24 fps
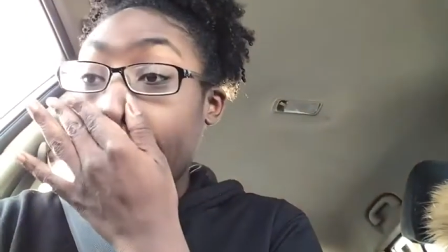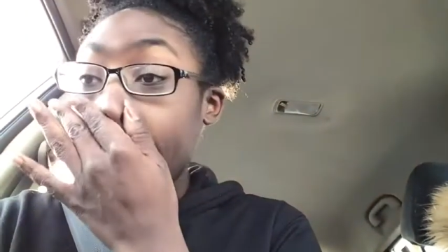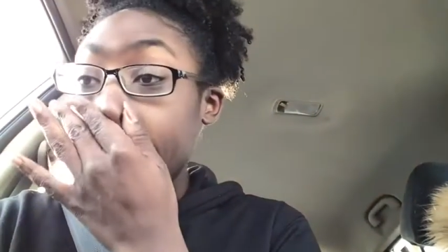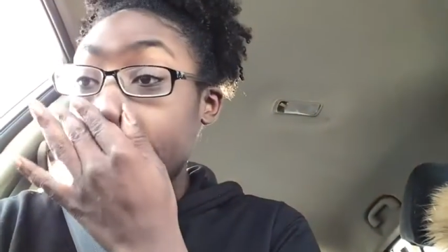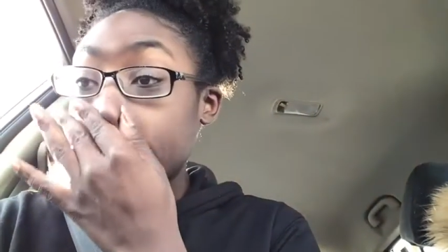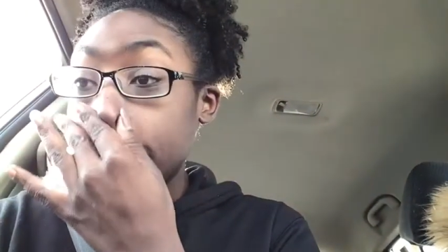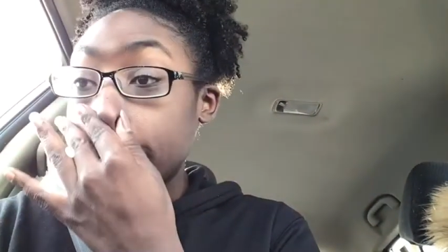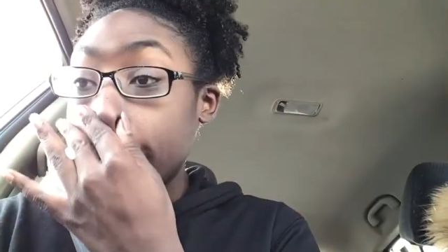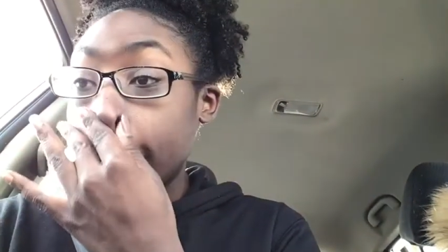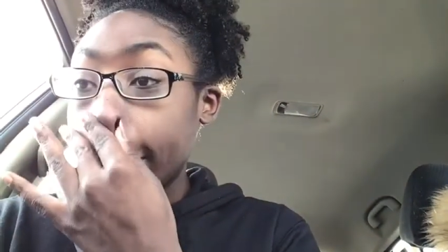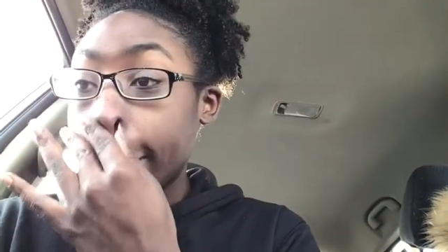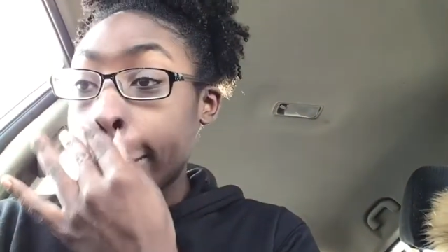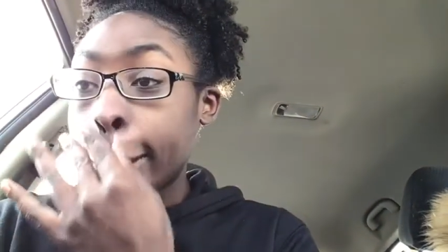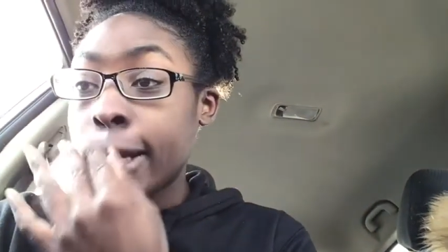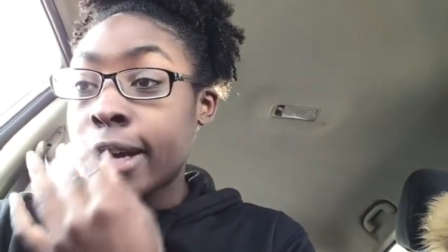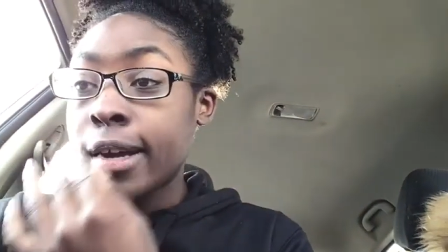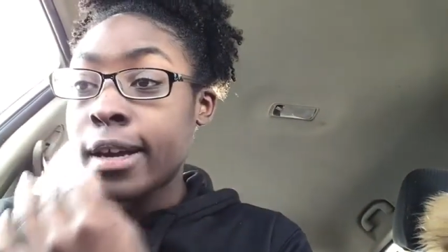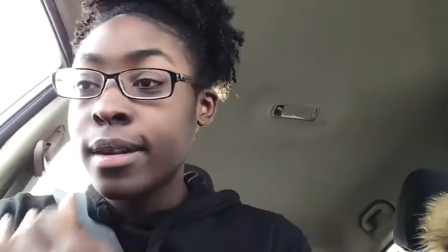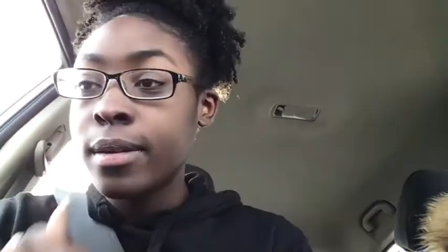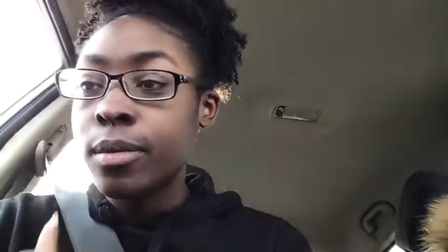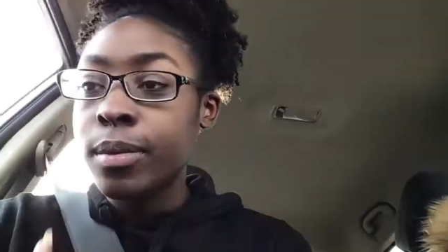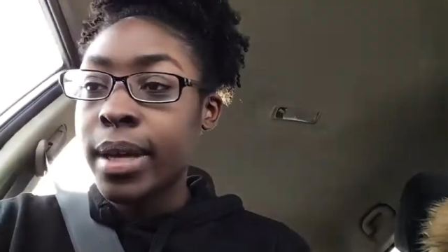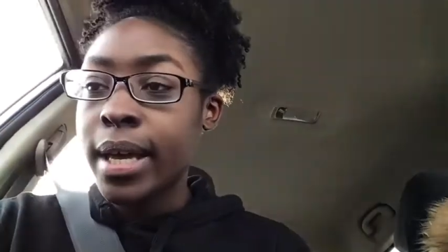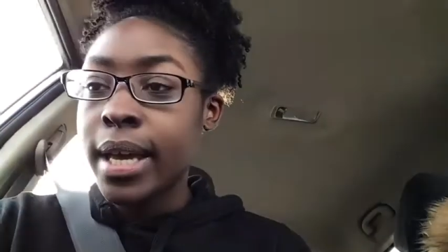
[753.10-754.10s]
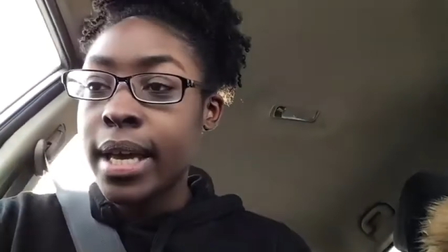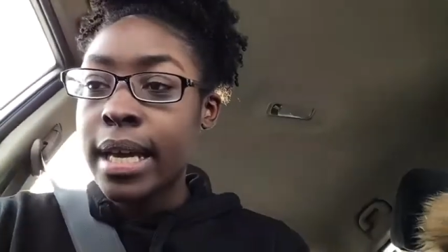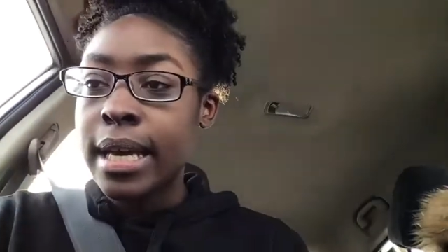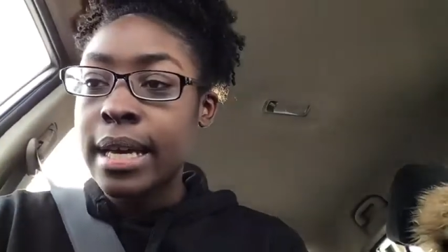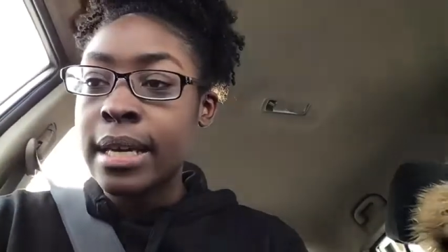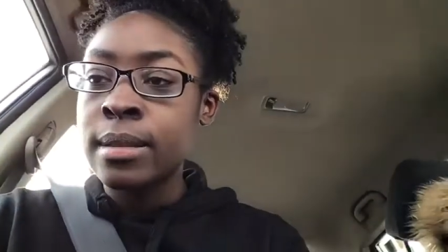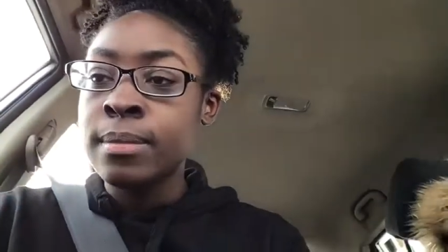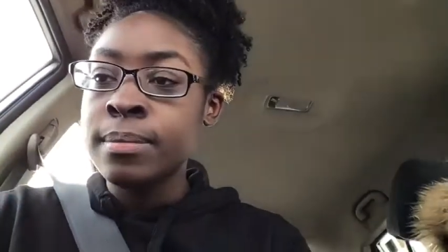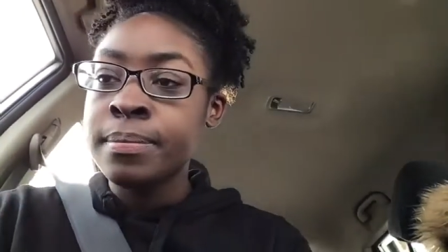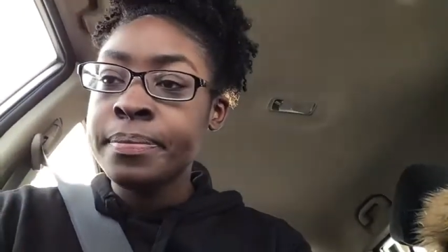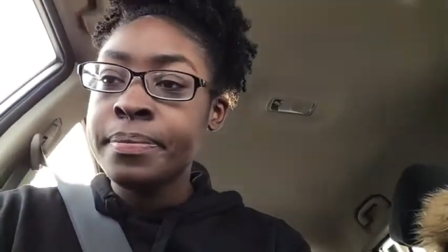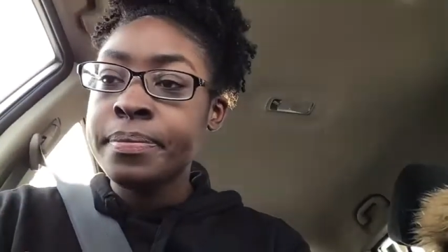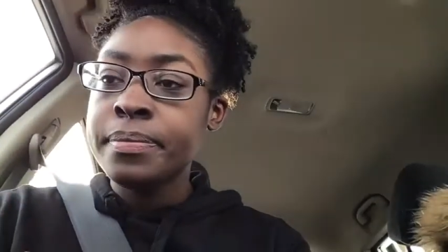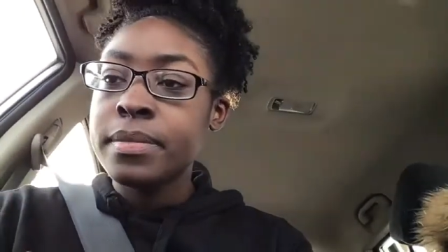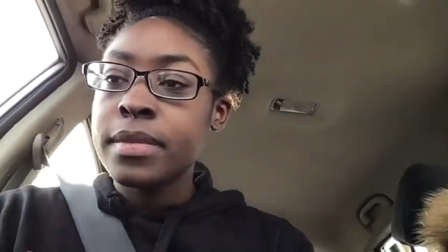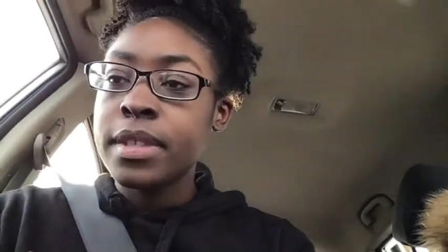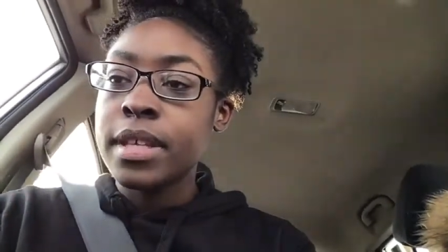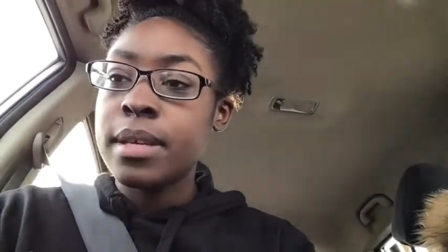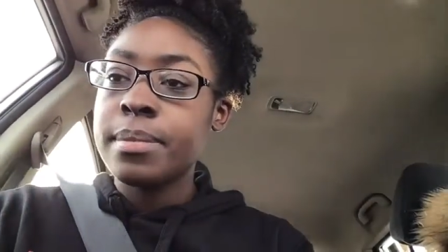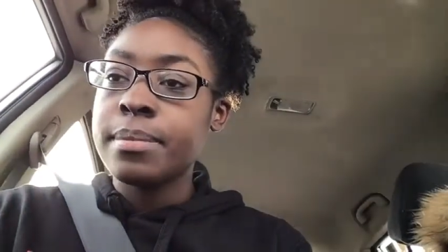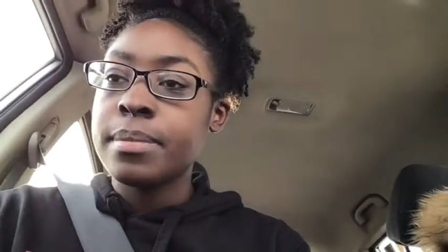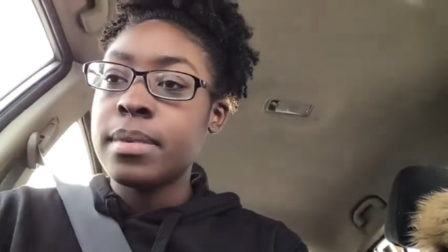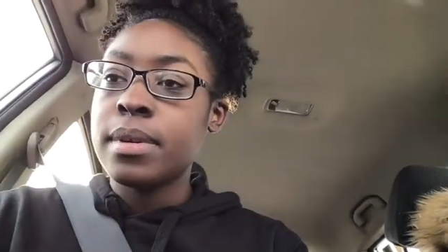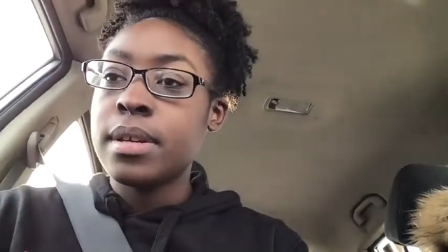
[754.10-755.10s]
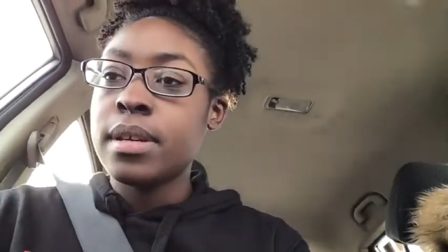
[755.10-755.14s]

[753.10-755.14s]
of Target. We ate, came